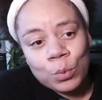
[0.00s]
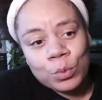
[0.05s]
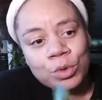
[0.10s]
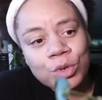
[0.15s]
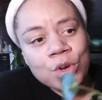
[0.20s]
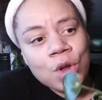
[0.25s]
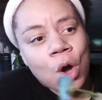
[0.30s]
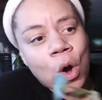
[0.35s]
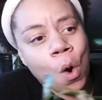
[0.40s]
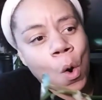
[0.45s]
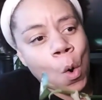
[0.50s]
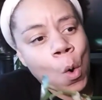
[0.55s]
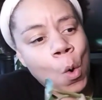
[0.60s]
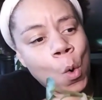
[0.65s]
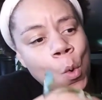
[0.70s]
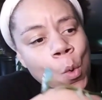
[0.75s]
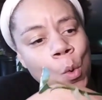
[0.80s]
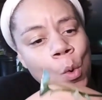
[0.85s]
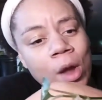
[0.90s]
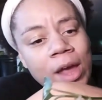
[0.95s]

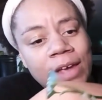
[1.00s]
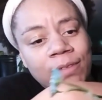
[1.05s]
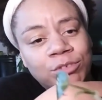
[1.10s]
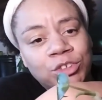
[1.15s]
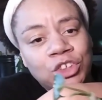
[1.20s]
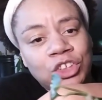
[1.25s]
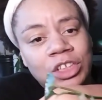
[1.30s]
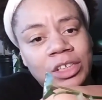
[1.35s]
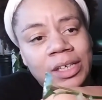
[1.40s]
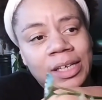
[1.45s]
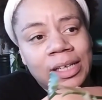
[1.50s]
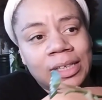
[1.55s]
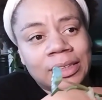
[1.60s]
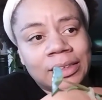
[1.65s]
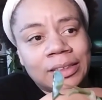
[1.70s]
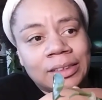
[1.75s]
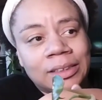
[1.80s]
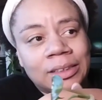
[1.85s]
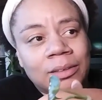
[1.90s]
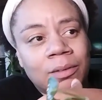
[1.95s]
know if she
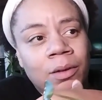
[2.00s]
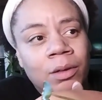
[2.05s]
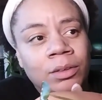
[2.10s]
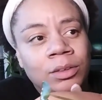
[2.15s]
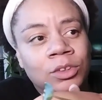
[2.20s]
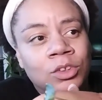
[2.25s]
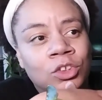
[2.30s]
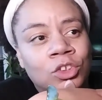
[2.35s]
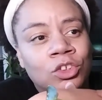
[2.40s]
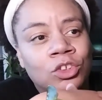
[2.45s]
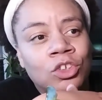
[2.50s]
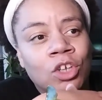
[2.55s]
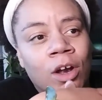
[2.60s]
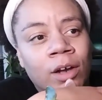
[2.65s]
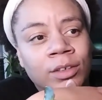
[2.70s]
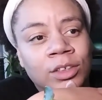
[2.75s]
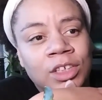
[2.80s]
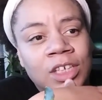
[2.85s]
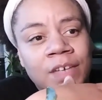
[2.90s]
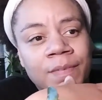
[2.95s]
is
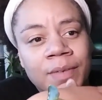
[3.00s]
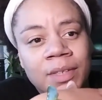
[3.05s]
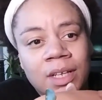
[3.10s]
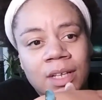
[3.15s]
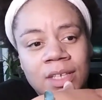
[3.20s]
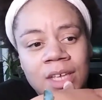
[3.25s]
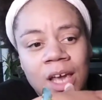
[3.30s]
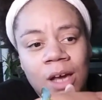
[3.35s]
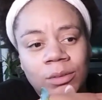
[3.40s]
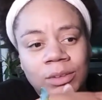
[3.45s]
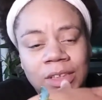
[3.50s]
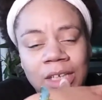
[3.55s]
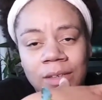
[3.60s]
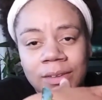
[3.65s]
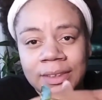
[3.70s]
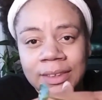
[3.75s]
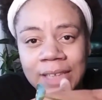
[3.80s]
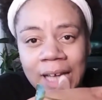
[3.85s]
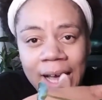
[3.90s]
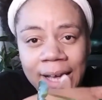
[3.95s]
giving the
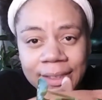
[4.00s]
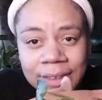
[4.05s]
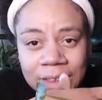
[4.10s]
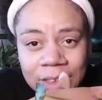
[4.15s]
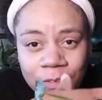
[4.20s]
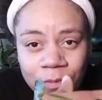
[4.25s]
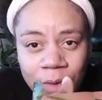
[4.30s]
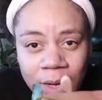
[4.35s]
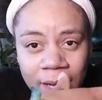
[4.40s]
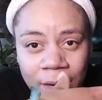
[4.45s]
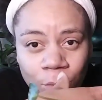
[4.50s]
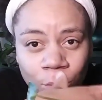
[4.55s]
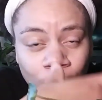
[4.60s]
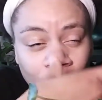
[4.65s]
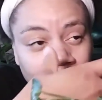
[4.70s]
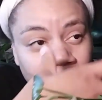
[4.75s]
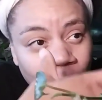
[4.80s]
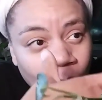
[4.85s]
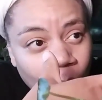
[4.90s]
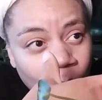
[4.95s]
telltale signs of a
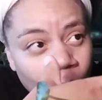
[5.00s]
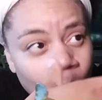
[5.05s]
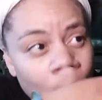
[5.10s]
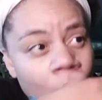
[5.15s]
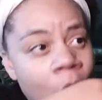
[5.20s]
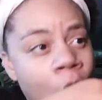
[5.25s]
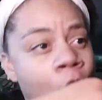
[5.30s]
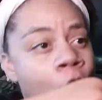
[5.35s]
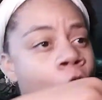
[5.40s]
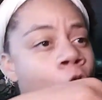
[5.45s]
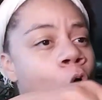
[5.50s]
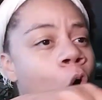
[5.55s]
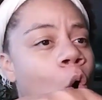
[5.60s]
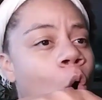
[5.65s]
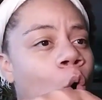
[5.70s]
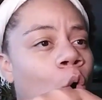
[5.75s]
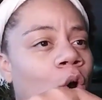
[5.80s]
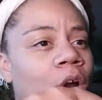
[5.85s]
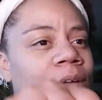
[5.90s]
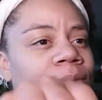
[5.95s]
Rio,
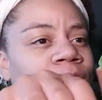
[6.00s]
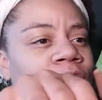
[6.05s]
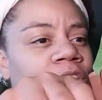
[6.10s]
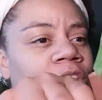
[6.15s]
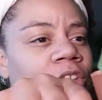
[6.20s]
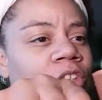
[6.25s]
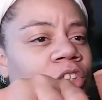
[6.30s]
or if she